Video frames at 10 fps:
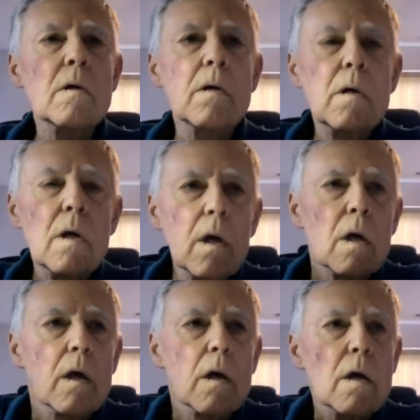
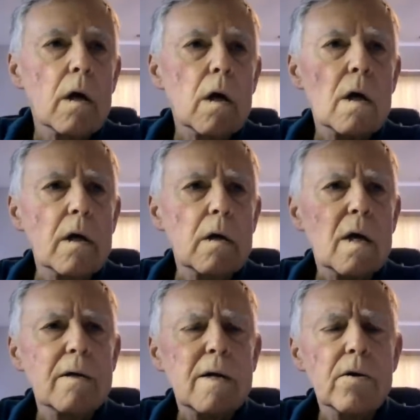
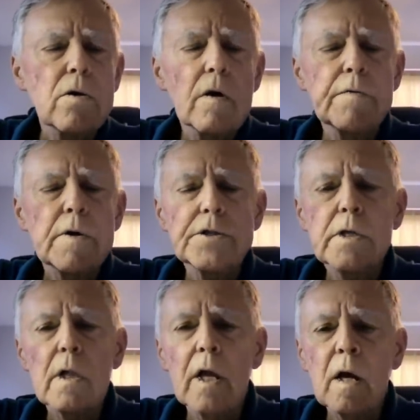I, I don't know
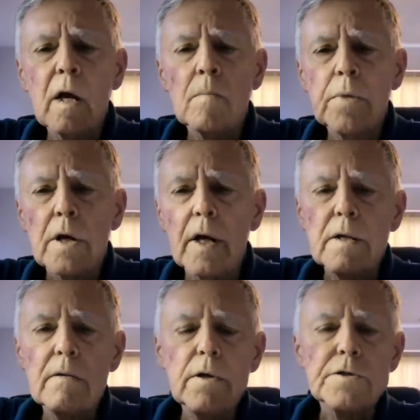if I still am,
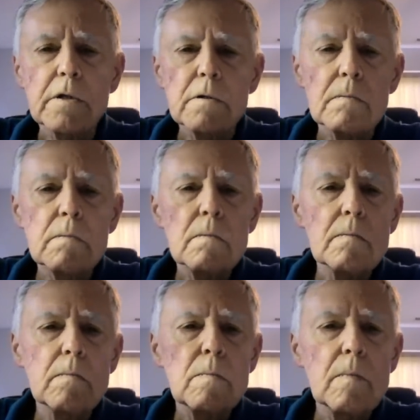but I used
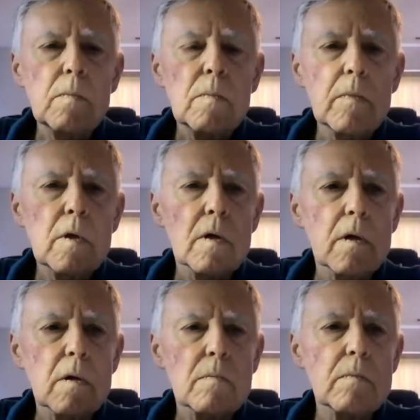to
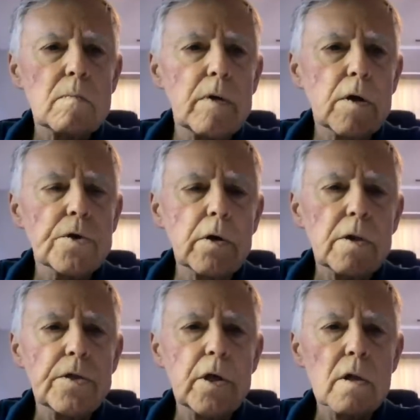uh, be a
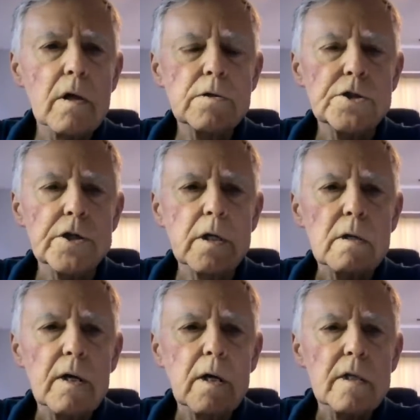th-
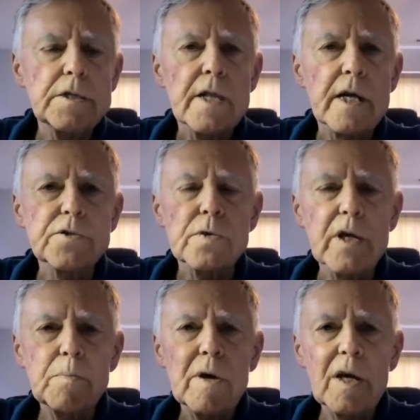theologian. At least
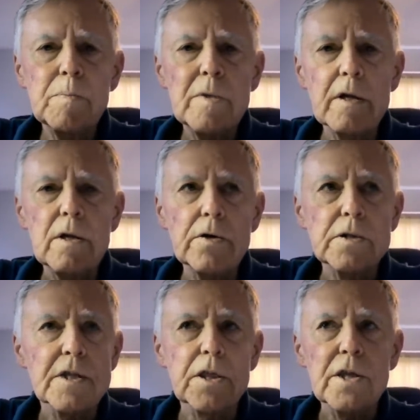that's what they paid me to
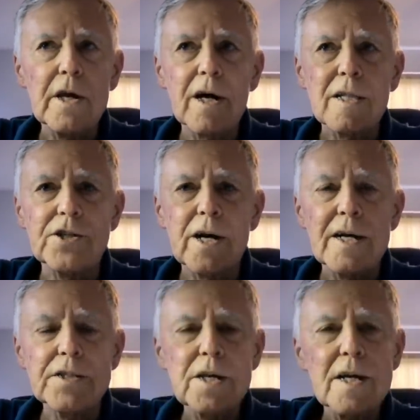do, is to
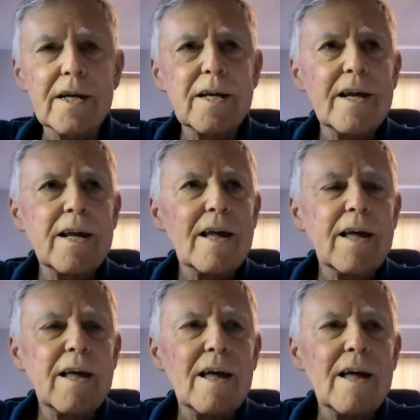theologize
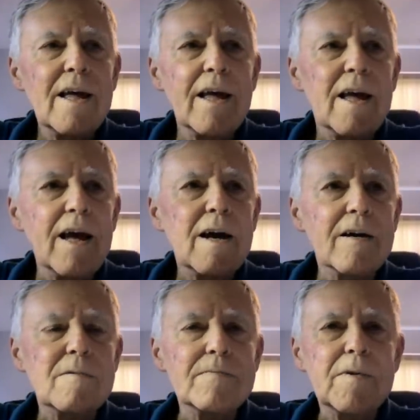
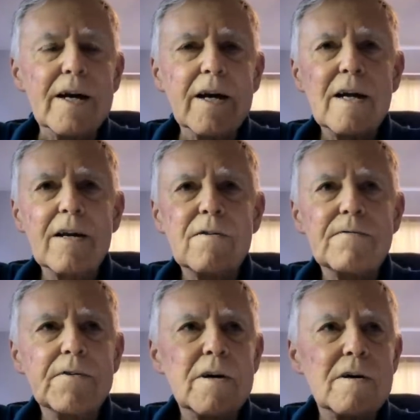uh, I
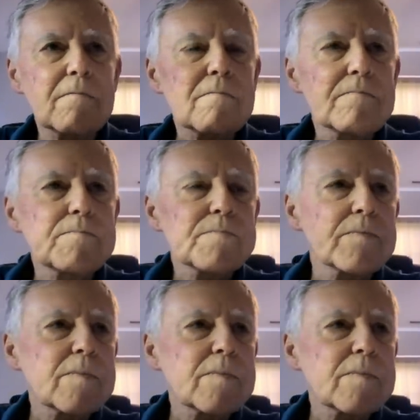kind of uh,